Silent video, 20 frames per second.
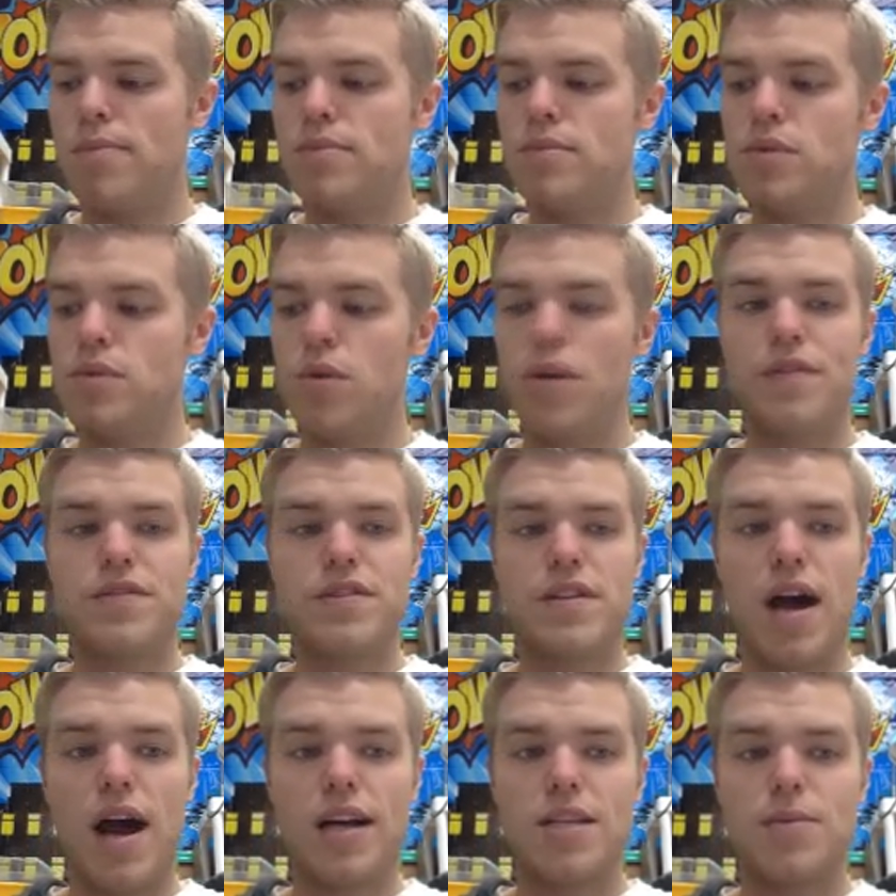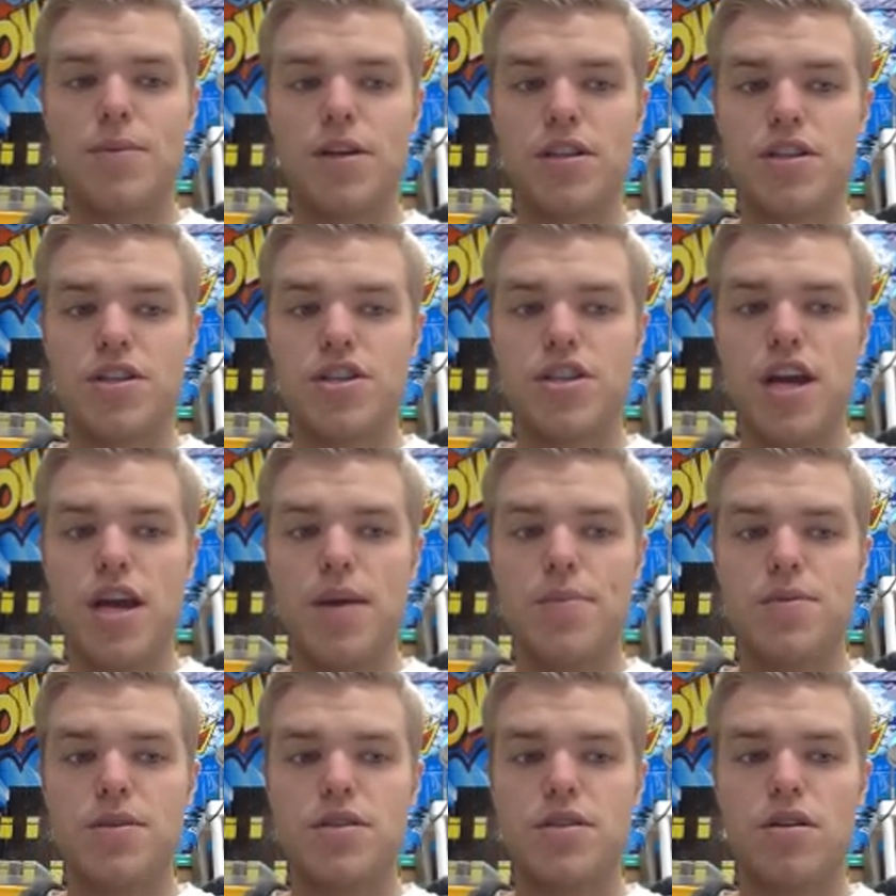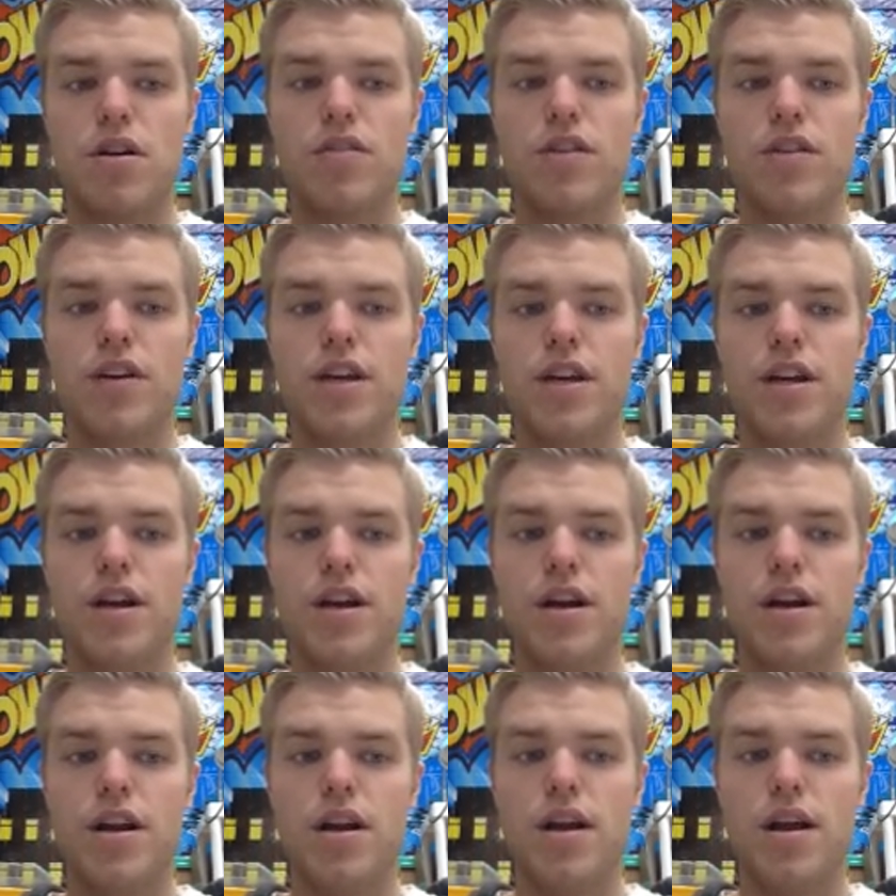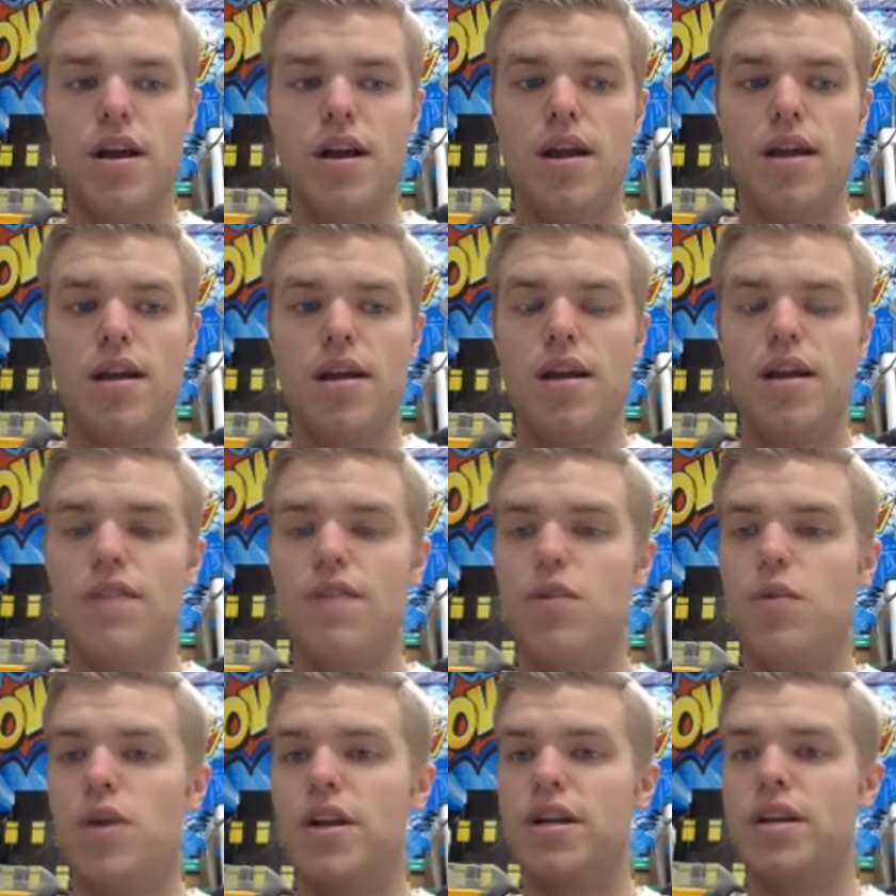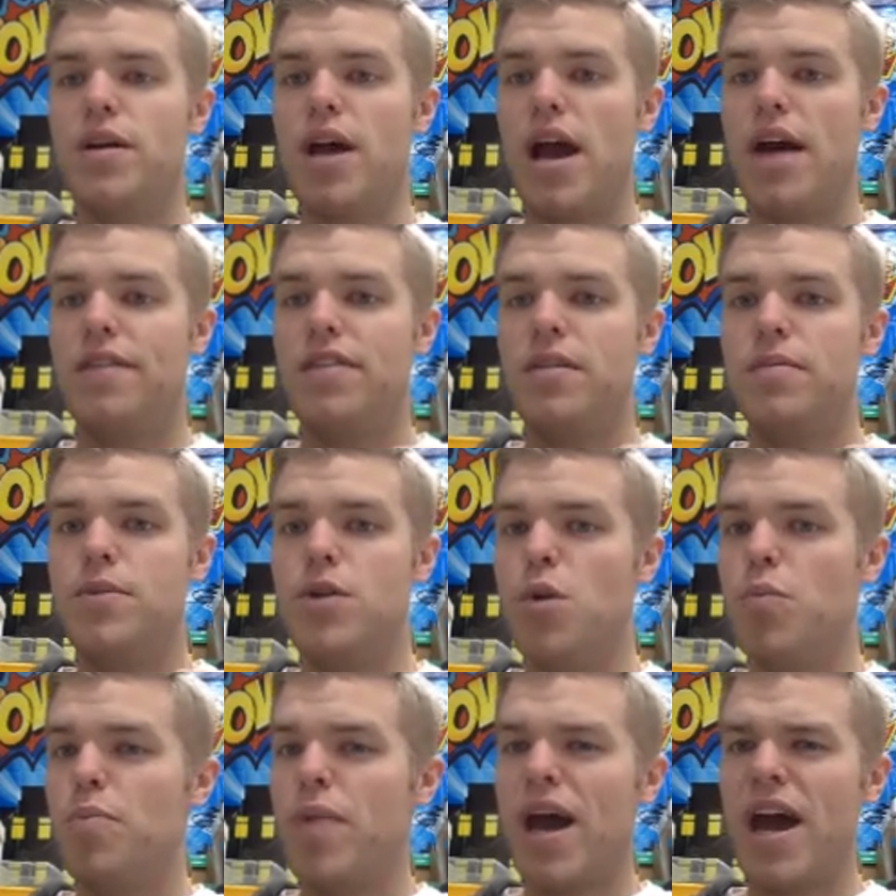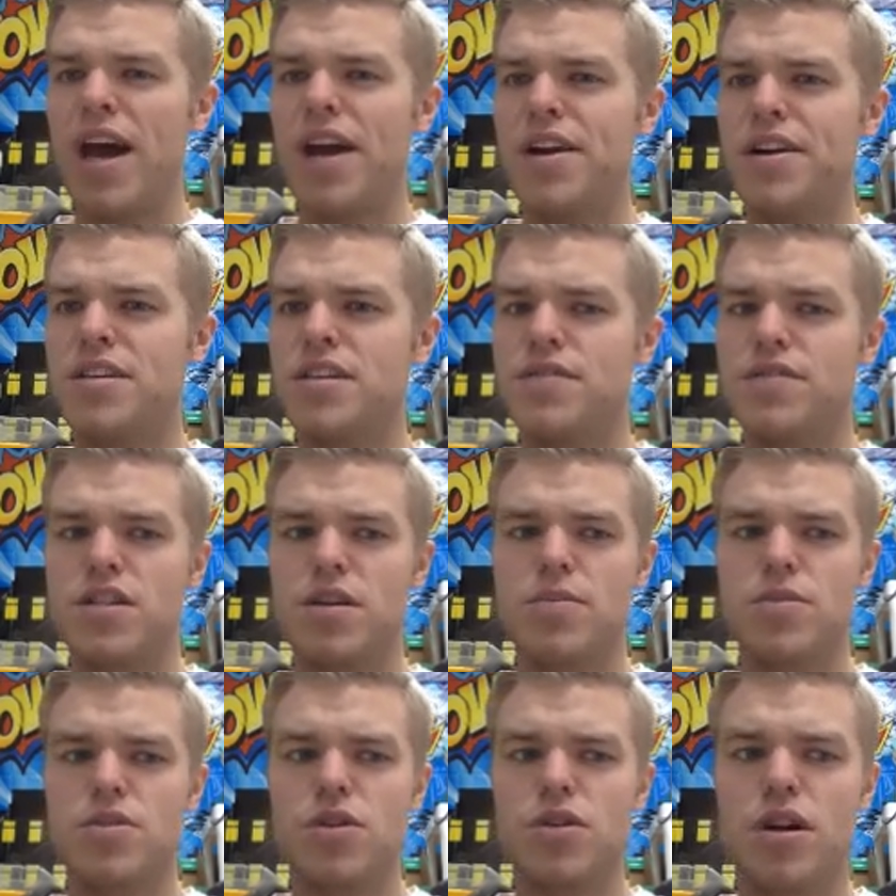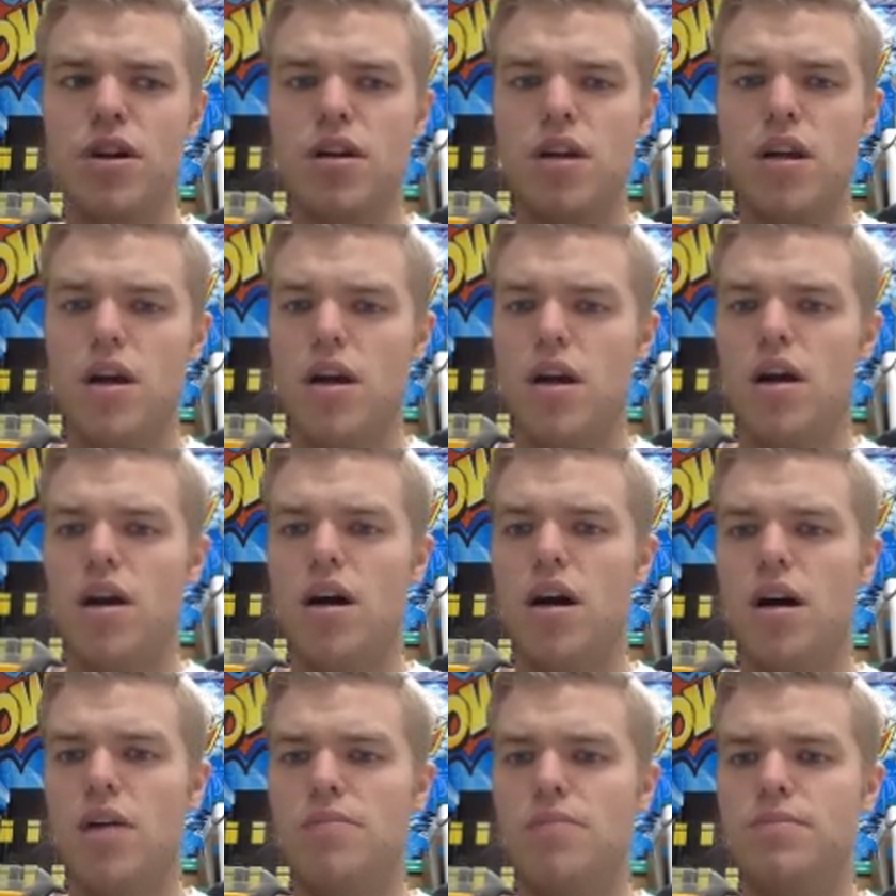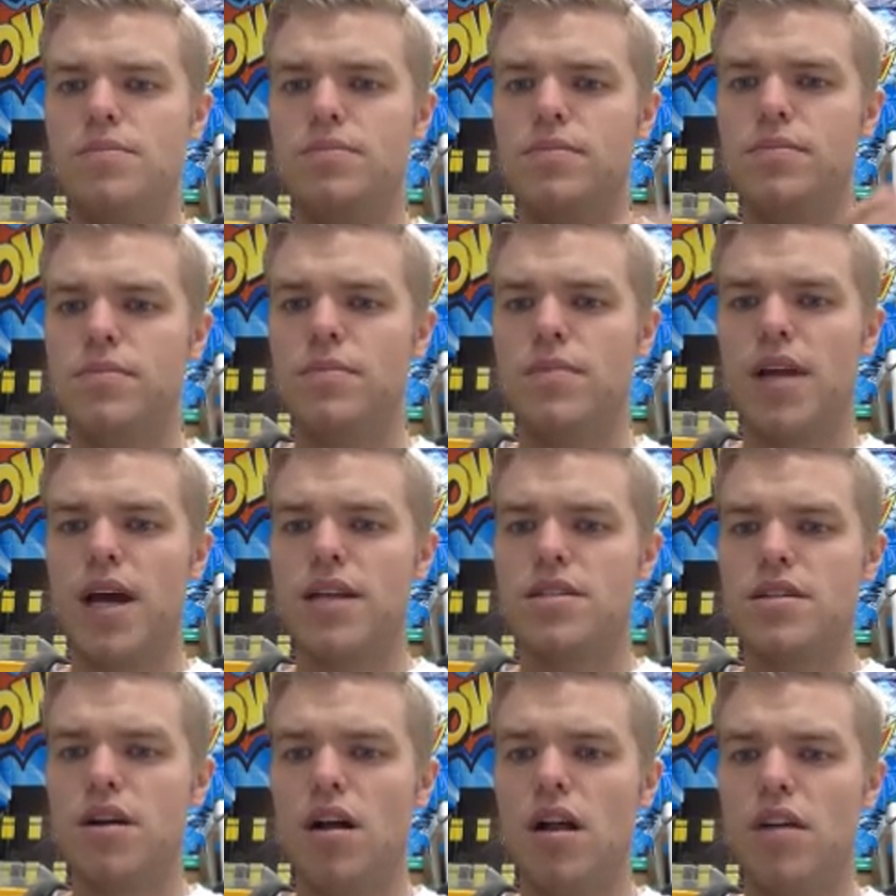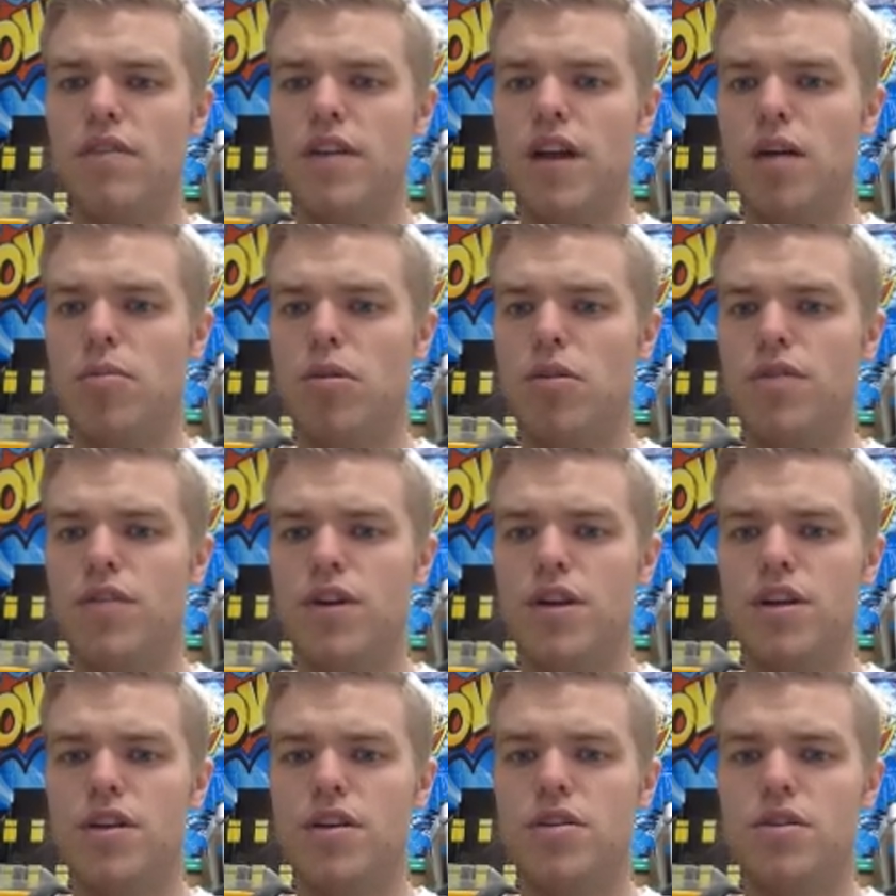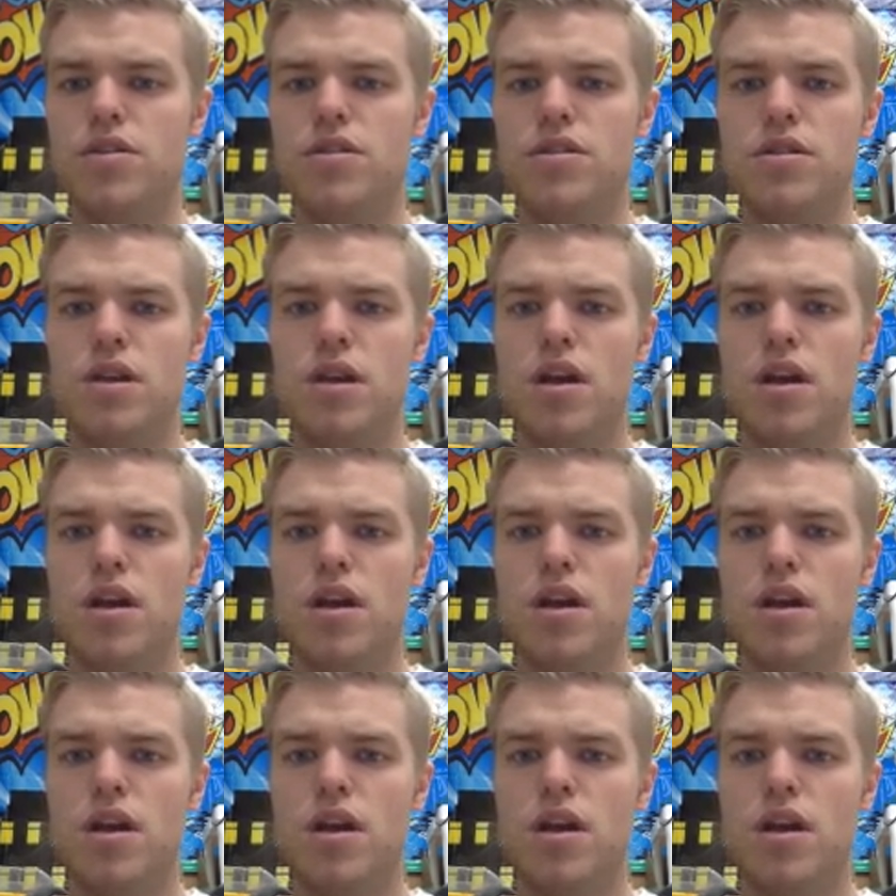we've talked about the shapes over here. If you wanted to have them do patterns of some sort, that's all available for you to use.